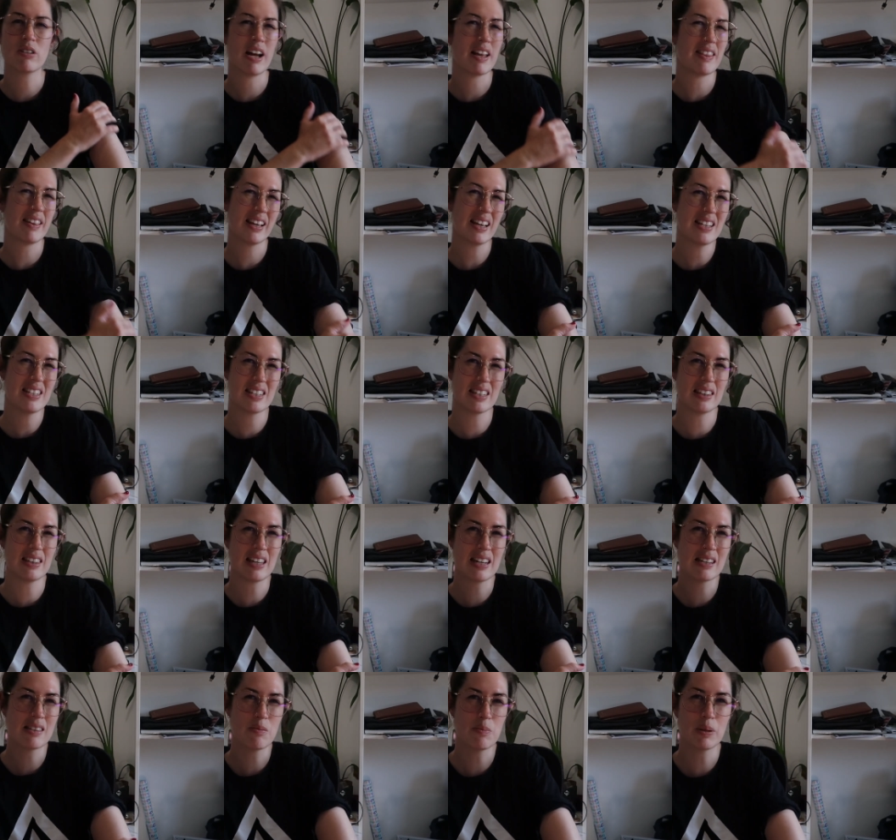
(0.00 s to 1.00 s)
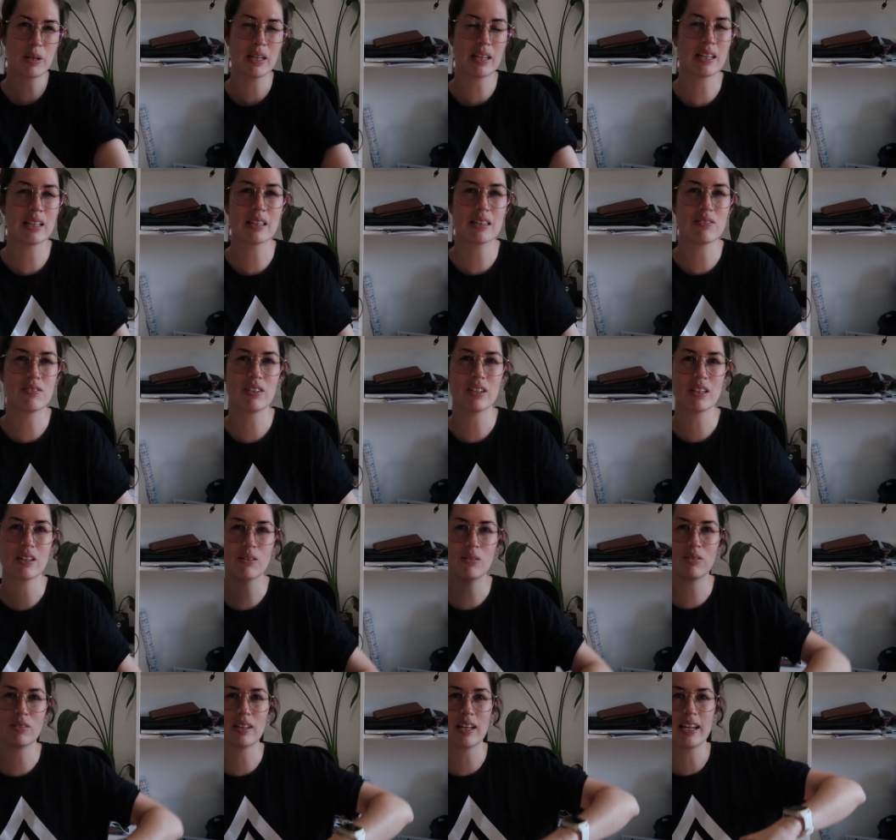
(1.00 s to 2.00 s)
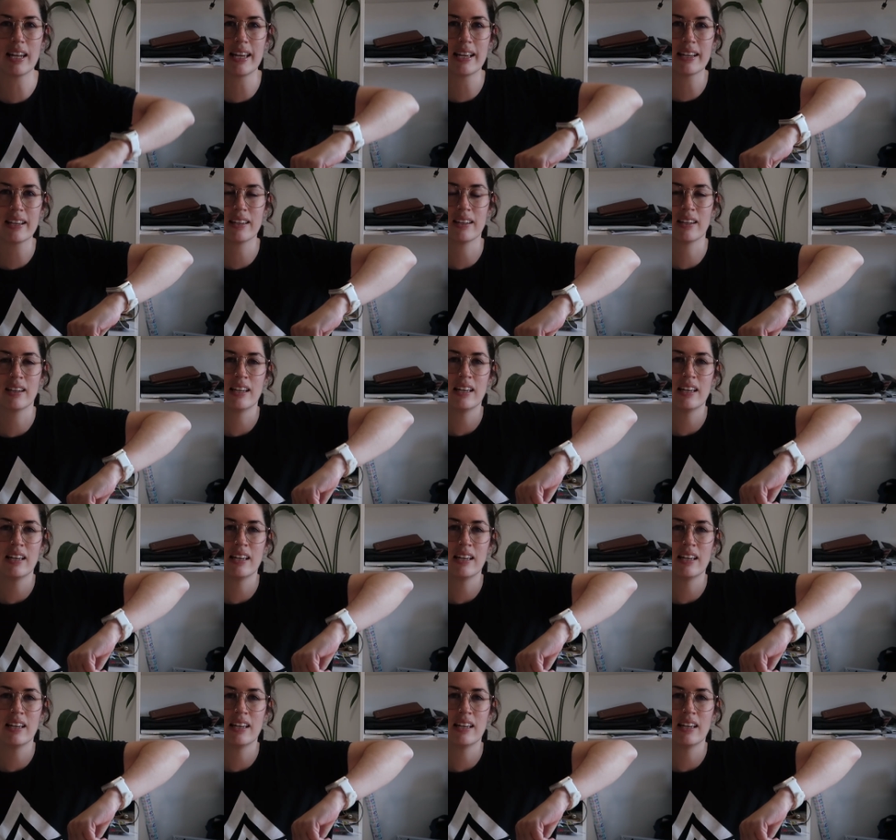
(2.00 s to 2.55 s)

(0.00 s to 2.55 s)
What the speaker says: I think I said that at the beginning of the video, that like